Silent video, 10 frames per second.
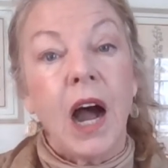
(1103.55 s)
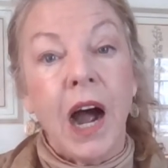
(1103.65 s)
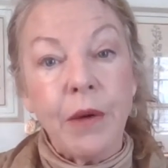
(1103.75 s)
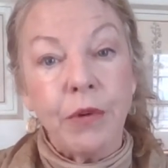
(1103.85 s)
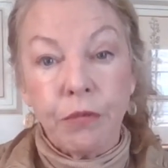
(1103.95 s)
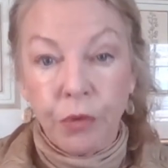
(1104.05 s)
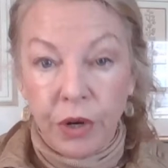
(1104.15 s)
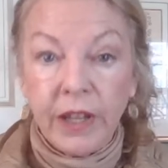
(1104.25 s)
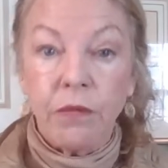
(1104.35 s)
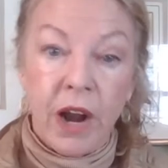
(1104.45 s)
I would
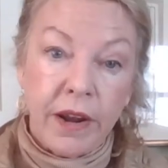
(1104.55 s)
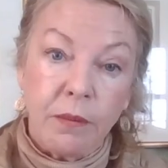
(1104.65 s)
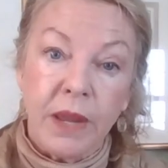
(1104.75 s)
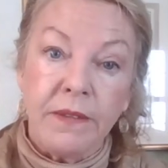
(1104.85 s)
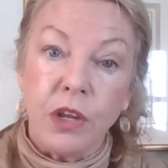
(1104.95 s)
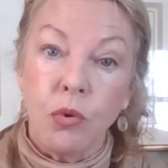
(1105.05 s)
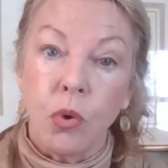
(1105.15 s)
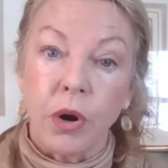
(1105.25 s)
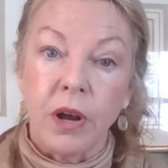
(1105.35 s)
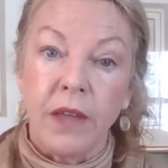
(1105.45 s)
really recommend that you
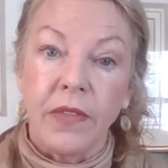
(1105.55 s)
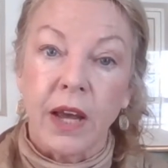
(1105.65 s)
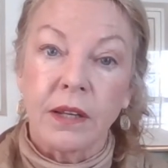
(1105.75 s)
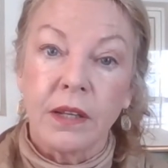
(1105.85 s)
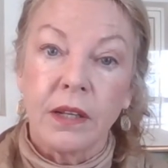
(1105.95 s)
work on that.